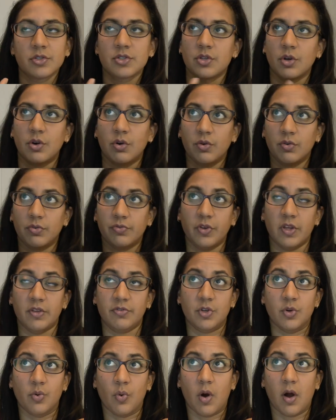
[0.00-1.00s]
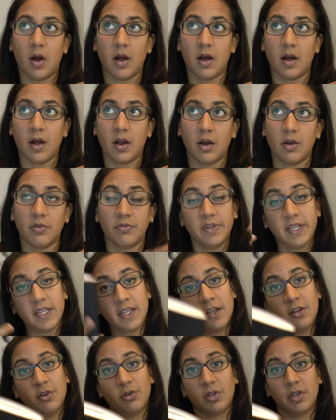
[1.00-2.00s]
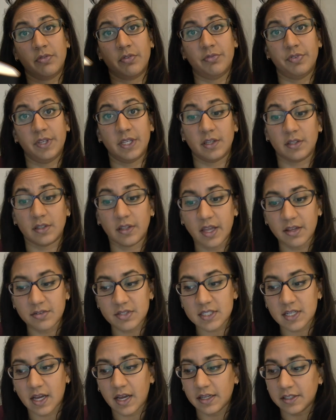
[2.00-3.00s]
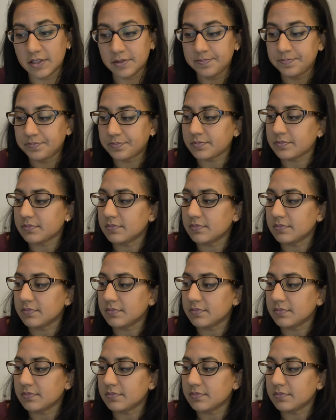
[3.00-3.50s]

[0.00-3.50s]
so if you are vegan or live a vegan lifestyle,